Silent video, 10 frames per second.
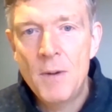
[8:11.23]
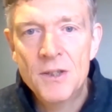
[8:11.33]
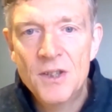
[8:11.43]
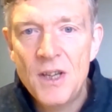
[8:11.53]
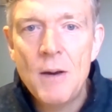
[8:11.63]
at
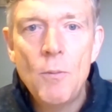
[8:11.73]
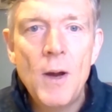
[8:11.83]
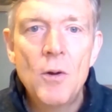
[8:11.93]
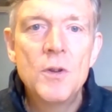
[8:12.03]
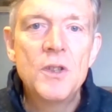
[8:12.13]
MSC,
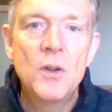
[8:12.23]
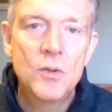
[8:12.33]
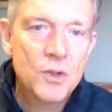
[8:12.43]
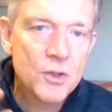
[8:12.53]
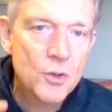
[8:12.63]
we always
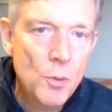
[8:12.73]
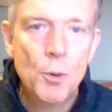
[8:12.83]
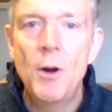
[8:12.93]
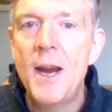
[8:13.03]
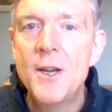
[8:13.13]
use
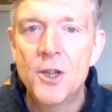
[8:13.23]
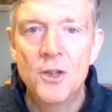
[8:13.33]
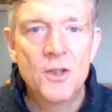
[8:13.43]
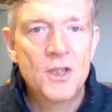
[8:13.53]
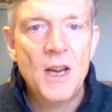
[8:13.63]
super
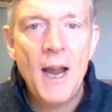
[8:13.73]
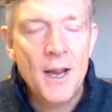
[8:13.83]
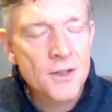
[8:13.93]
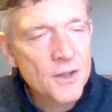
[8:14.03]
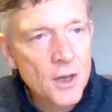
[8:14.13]
agents
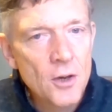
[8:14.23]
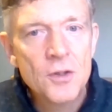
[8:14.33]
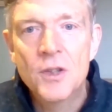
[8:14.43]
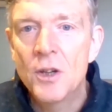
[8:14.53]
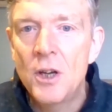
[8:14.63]
as
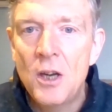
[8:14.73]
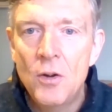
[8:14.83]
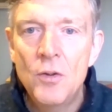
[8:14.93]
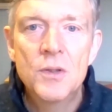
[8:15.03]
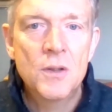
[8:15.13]
those that are
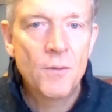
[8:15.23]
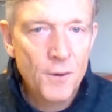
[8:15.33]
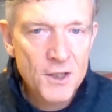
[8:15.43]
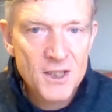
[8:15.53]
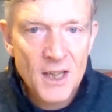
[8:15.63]
used to
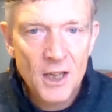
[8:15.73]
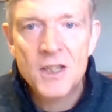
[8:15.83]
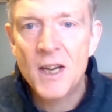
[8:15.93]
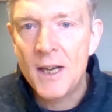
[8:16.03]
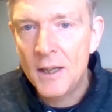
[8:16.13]

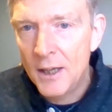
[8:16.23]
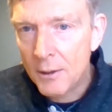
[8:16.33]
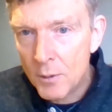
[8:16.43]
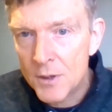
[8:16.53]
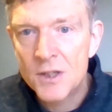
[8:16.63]
facilitate
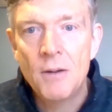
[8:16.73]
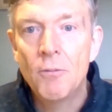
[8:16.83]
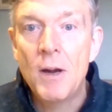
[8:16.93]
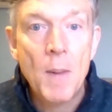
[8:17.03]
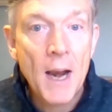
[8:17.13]

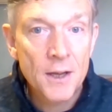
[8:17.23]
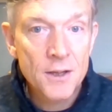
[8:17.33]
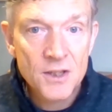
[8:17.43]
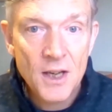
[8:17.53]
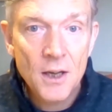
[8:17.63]
liquidity
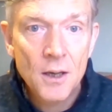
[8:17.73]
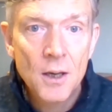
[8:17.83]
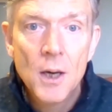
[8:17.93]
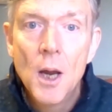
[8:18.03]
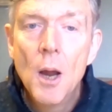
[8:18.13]
rebalancing,
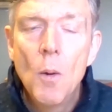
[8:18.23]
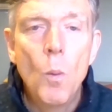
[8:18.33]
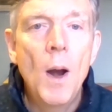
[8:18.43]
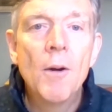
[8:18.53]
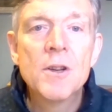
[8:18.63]

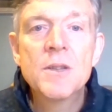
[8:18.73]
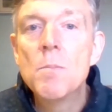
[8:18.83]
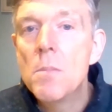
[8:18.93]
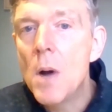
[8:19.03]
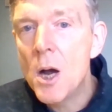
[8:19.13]

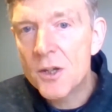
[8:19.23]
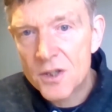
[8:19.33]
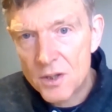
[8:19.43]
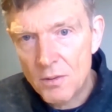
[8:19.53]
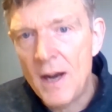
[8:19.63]
whereas
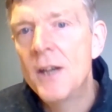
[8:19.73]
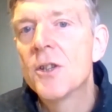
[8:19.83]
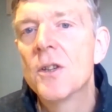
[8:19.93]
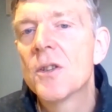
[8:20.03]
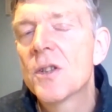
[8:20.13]
master
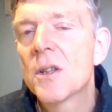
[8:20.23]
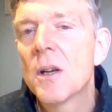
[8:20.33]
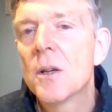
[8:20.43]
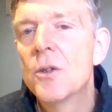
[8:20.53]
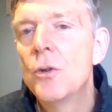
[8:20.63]

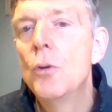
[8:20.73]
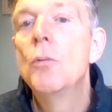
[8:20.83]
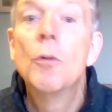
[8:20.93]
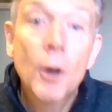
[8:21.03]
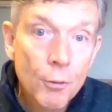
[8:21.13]
agents
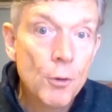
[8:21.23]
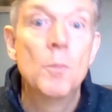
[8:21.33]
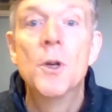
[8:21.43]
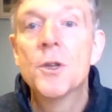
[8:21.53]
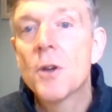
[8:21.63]
do
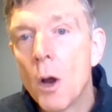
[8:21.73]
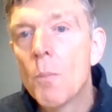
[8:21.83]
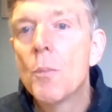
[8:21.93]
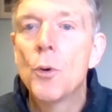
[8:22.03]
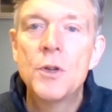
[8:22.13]
recruitment,
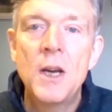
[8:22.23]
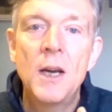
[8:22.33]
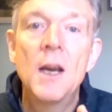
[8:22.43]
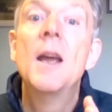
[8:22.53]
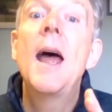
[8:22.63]

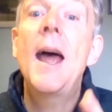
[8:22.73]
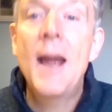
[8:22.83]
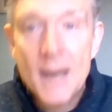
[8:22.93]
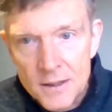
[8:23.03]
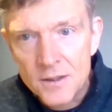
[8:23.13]
onboarding,
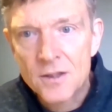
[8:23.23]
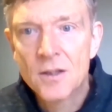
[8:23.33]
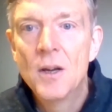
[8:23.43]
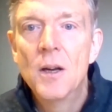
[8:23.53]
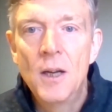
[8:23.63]

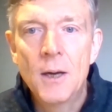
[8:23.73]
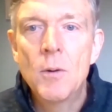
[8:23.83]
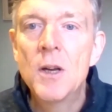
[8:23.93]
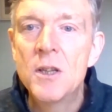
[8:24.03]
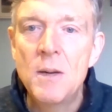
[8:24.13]
and
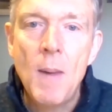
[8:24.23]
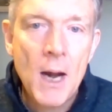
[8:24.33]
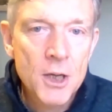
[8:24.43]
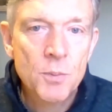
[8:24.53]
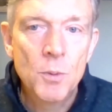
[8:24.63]
liquidity
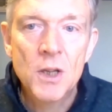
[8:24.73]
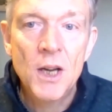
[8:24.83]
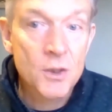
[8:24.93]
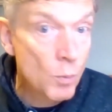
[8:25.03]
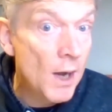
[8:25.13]

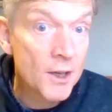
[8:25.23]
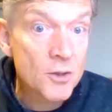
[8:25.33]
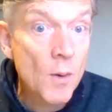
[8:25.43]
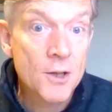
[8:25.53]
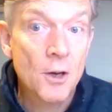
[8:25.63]
management, as
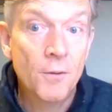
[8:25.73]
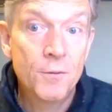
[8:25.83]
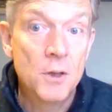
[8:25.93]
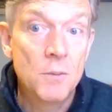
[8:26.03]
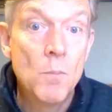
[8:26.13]
well as quite
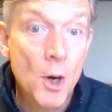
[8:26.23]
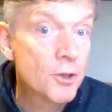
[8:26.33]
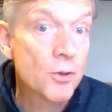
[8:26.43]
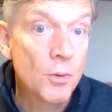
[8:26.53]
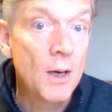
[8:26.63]
often
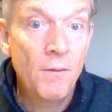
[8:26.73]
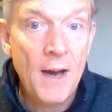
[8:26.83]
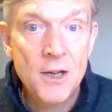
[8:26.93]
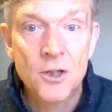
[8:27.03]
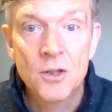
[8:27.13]
monitoring
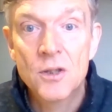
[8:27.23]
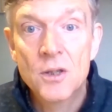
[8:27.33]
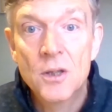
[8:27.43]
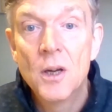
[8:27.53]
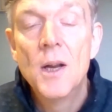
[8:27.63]
of
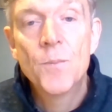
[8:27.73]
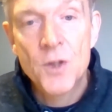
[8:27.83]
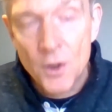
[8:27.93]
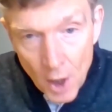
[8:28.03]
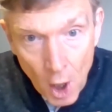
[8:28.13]
agents.
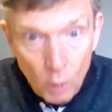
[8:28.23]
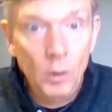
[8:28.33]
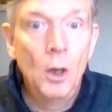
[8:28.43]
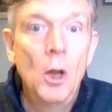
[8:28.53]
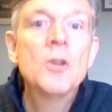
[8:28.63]
So the
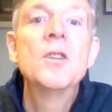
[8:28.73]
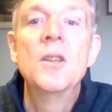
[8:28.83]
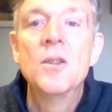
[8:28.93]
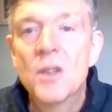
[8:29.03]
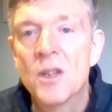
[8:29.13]
whole
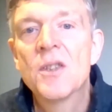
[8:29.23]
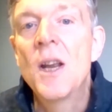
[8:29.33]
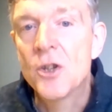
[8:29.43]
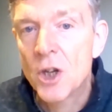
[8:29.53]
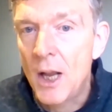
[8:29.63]
lot is
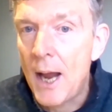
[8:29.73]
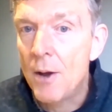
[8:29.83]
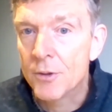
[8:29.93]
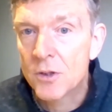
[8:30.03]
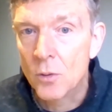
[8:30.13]
essentially
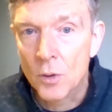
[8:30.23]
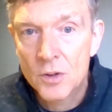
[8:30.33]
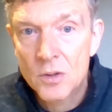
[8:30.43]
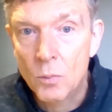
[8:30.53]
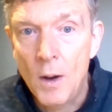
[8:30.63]

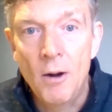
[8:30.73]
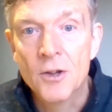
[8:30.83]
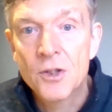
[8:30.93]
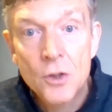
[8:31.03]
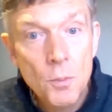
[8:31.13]
outsourced,
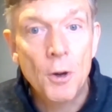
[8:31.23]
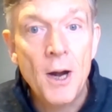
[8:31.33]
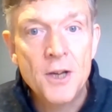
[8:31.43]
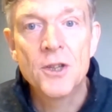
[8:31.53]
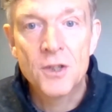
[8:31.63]
whereas
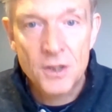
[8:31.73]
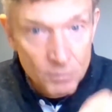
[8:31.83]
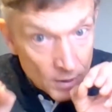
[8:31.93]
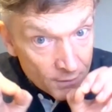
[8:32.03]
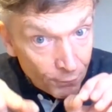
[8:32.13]
super
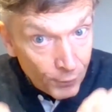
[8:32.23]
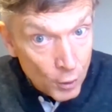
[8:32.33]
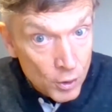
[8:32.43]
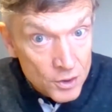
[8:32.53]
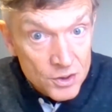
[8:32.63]
agents is really
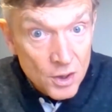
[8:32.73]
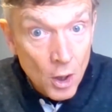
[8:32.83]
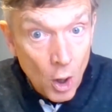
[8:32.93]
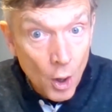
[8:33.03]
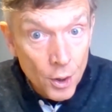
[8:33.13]

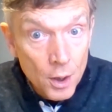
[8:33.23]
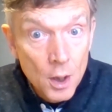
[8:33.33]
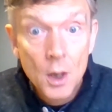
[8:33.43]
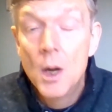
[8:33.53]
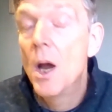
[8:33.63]
focused on
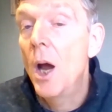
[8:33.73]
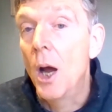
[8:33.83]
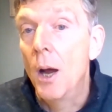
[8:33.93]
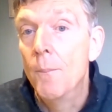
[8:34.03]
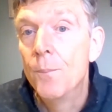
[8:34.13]

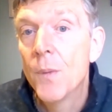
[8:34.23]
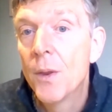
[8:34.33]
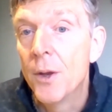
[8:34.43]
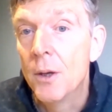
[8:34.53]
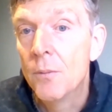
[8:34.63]

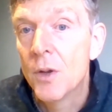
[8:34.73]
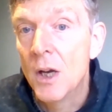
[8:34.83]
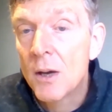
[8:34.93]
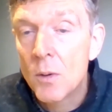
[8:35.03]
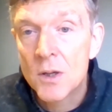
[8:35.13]
the
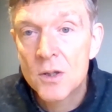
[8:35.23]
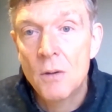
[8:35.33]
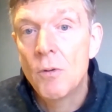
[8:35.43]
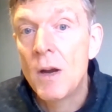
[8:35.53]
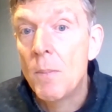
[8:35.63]

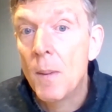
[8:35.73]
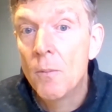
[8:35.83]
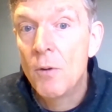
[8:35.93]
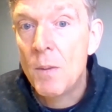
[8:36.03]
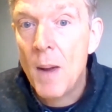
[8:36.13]
liquidity
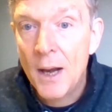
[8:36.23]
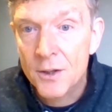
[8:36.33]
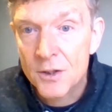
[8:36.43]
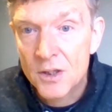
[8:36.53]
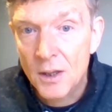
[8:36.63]

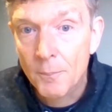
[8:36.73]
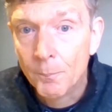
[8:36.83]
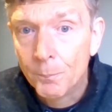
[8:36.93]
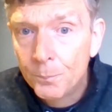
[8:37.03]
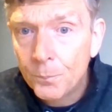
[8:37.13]
rebalancing.